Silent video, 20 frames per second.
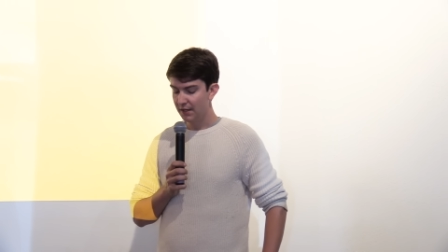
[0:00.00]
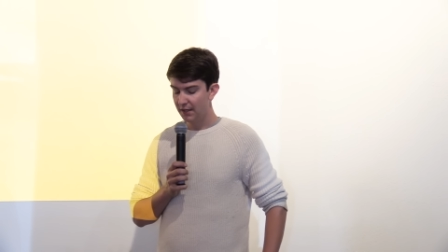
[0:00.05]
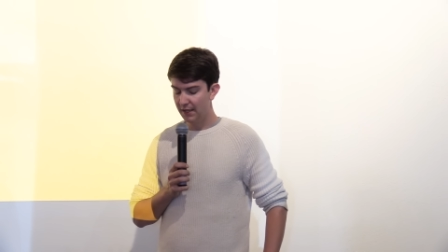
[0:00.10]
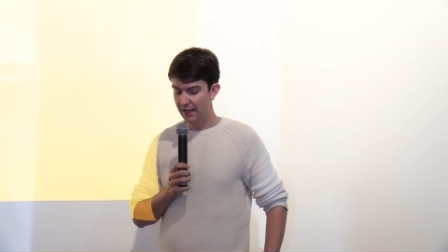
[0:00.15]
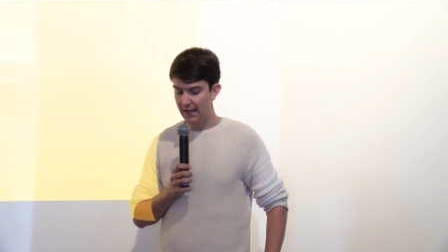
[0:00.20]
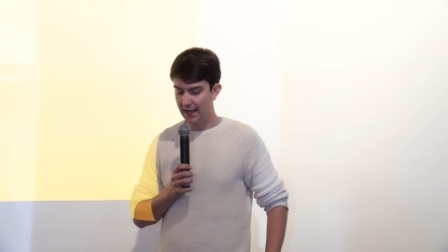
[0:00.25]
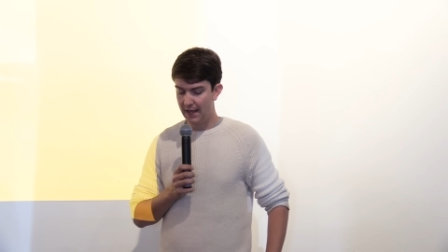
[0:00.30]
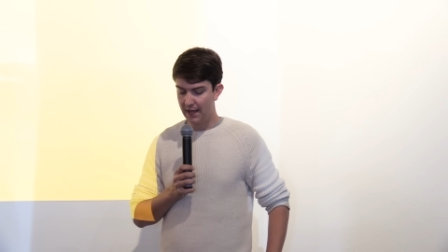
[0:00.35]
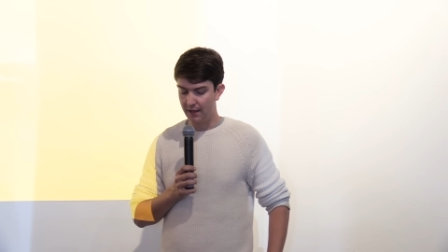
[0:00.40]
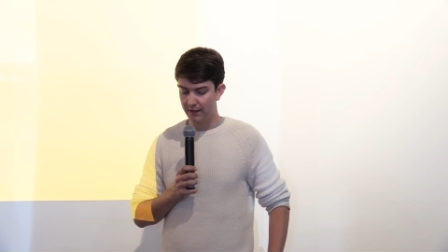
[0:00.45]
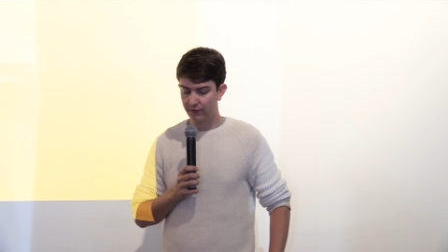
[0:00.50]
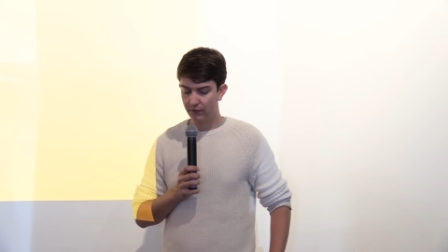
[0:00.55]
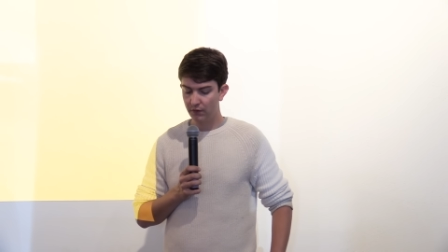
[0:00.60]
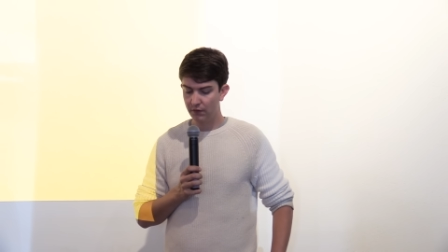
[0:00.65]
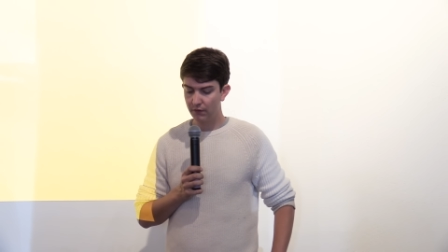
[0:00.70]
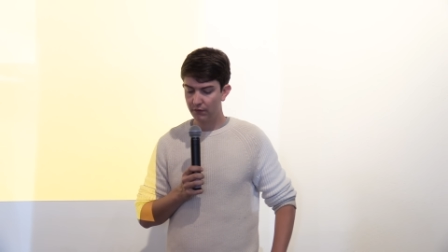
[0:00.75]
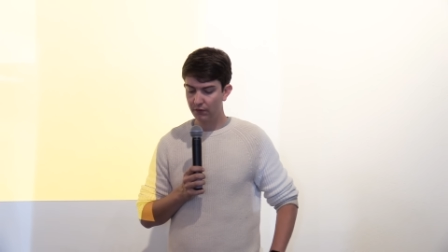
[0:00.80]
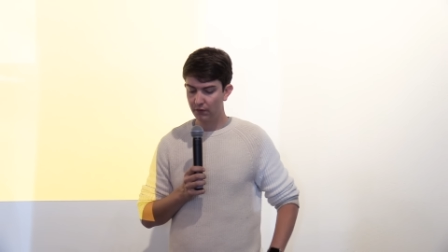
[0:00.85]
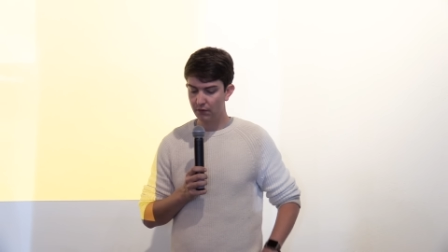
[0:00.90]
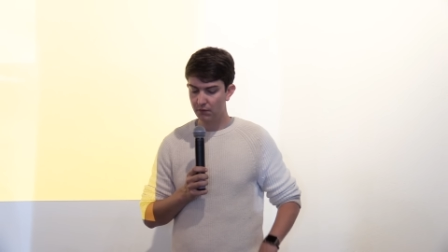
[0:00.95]
Yeah, so
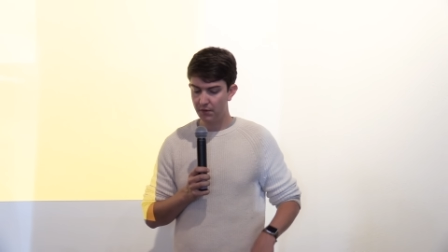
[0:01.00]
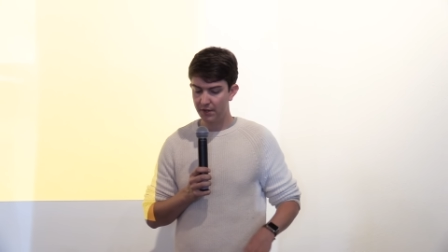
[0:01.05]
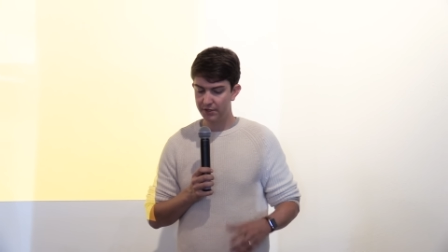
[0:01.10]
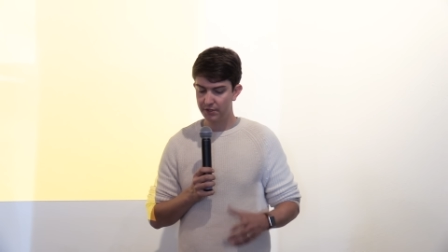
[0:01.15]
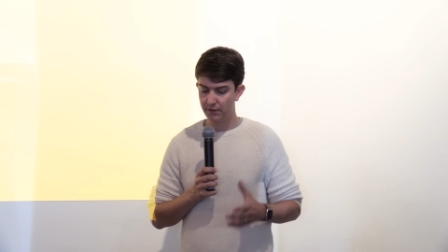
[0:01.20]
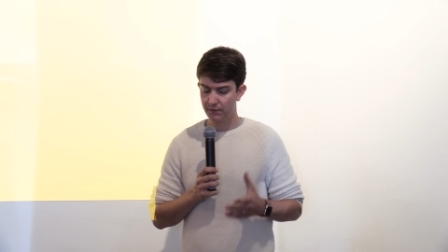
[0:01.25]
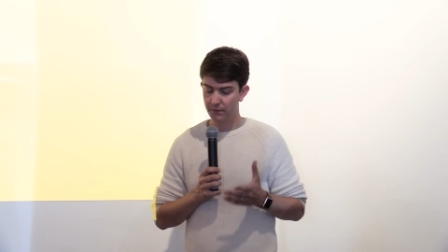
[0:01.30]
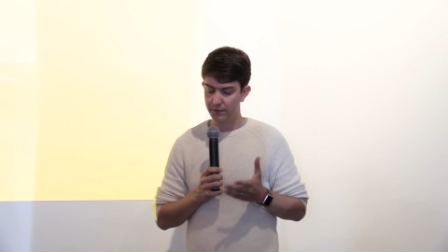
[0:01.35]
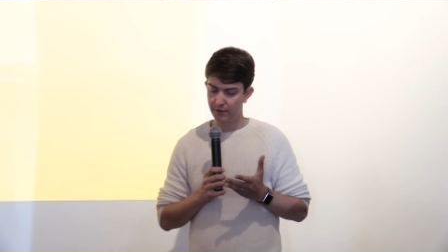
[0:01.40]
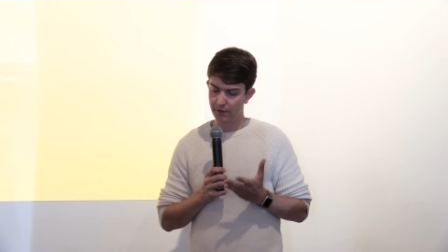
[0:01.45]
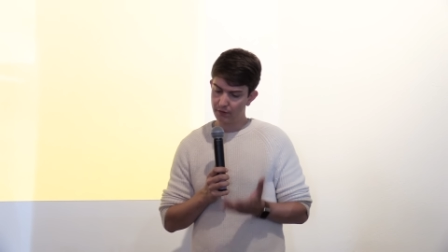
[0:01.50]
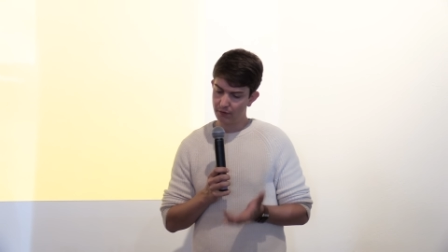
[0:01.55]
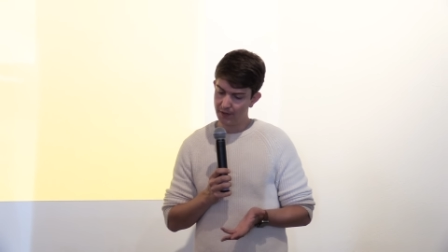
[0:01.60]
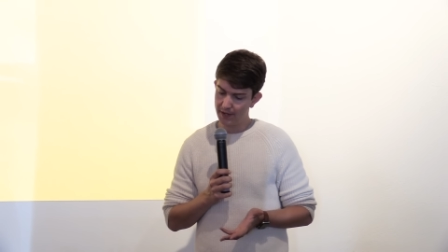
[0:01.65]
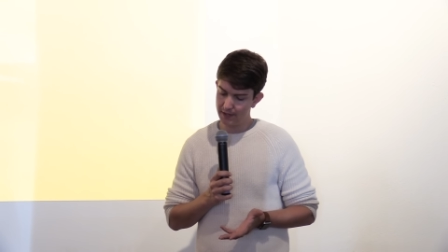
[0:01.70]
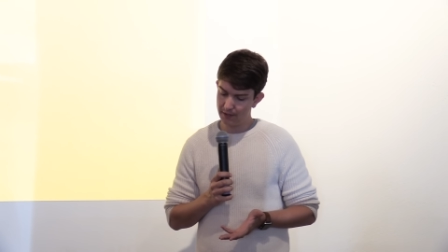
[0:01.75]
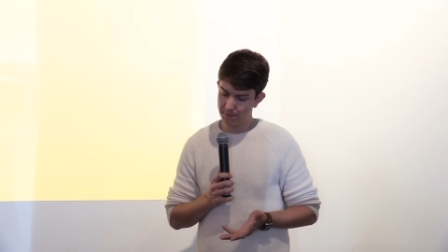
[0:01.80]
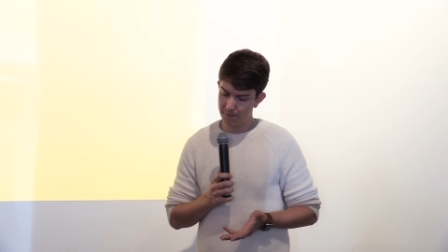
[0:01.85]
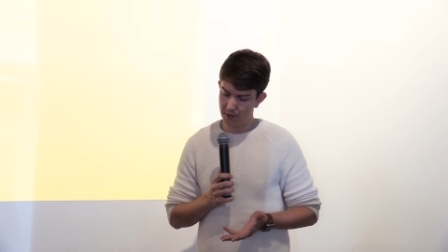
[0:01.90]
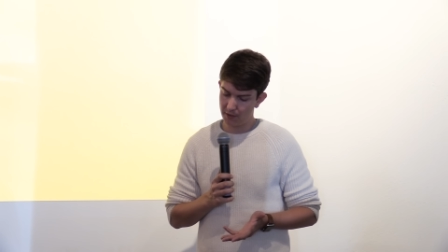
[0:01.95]
the question is, when you're
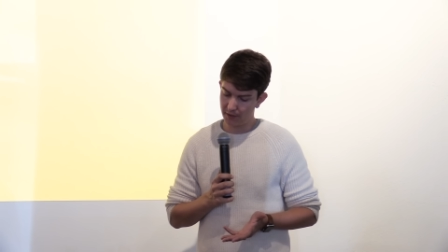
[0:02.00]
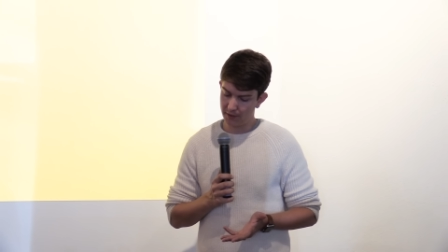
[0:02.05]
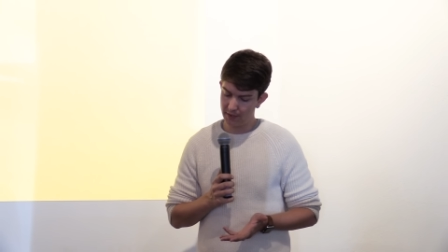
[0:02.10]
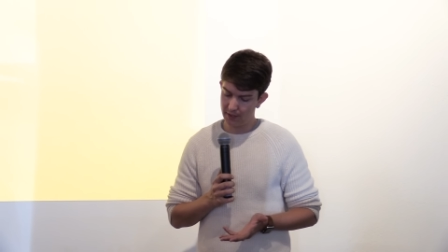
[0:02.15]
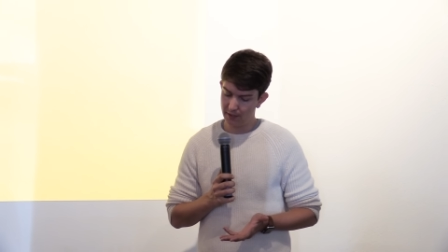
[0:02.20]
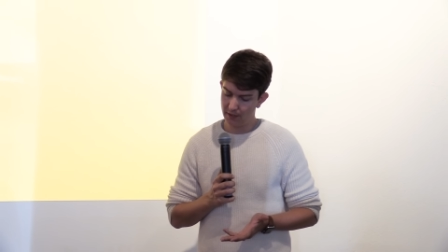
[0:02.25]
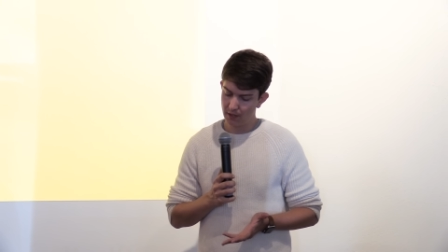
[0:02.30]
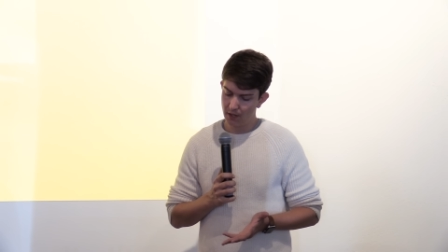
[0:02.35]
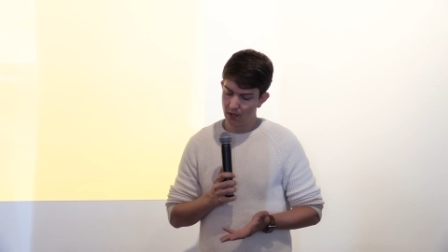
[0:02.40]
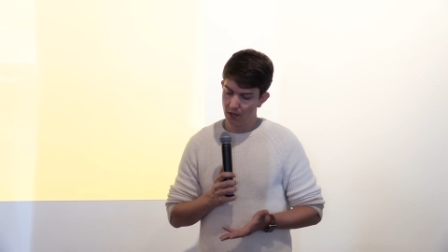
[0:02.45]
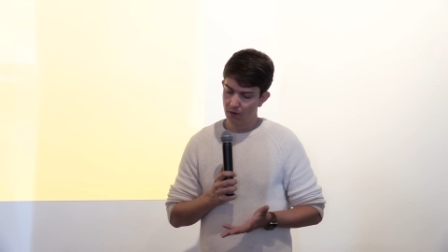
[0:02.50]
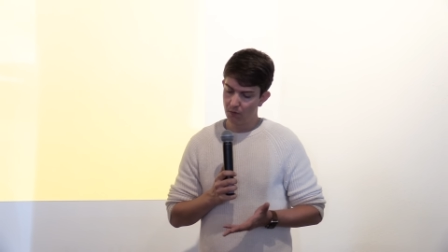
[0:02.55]
creating a market,